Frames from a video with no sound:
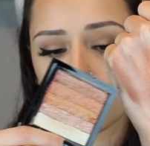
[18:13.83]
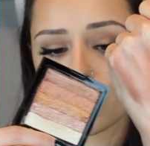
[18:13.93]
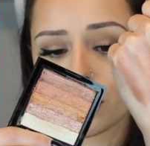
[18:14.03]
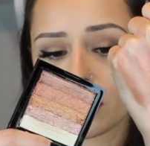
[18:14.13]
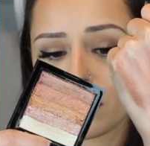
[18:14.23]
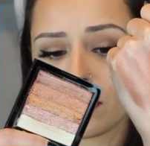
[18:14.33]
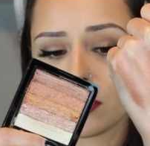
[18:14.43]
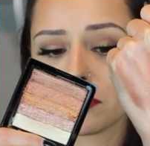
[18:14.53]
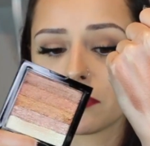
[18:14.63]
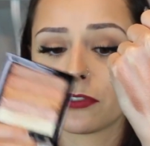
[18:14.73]
or you could maybe
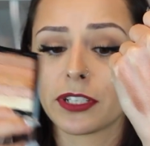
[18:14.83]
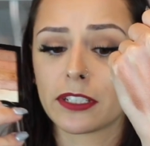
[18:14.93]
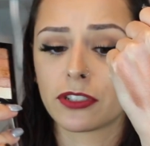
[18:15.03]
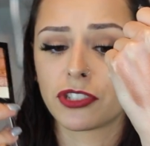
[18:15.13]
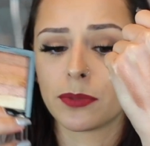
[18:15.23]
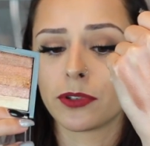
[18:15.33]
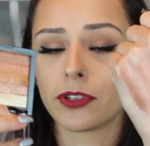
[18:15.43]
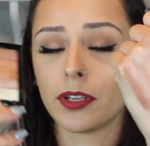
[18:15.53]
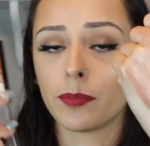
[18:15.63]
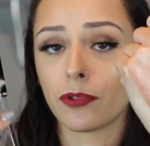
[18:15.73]
use it for like a
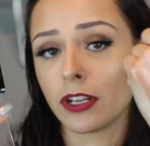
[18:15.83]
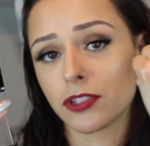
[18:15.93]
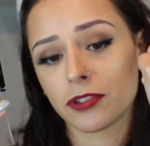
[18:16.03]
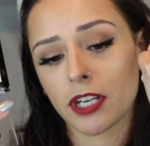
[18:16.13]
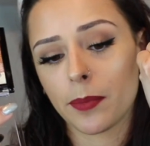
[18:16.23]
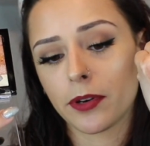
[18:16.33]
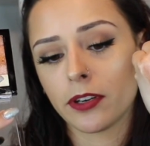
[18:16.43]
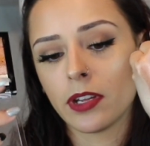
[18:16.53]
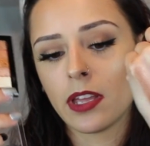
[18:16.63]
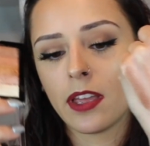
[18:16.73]
shimmery bronzer topper.